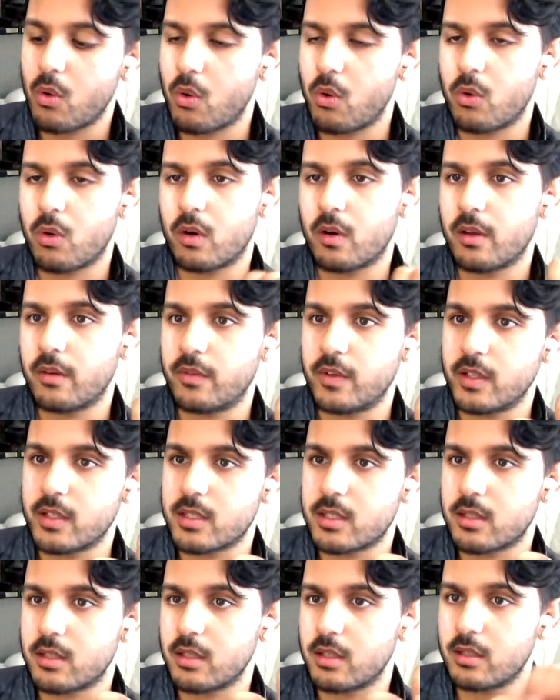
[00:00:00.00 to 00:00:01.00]
or if
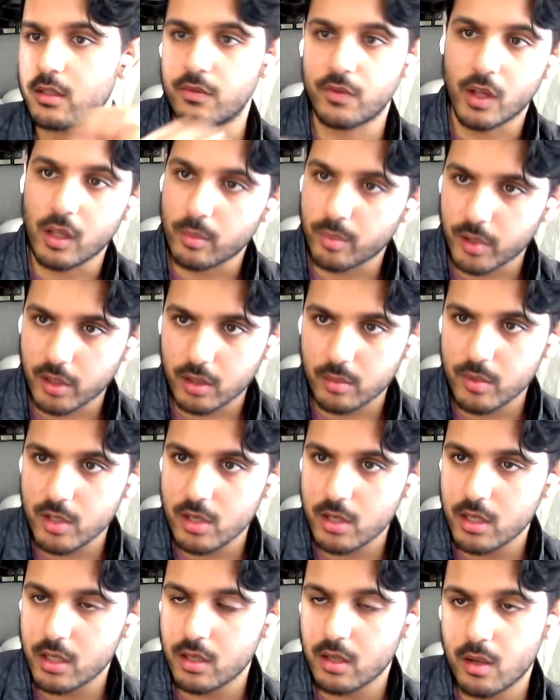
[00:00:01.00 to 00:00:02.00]
it's the developer
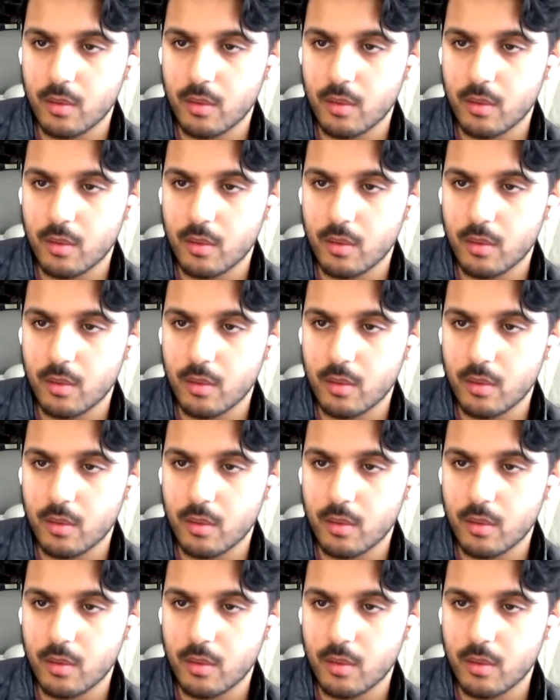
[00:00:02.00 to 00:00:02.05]
community.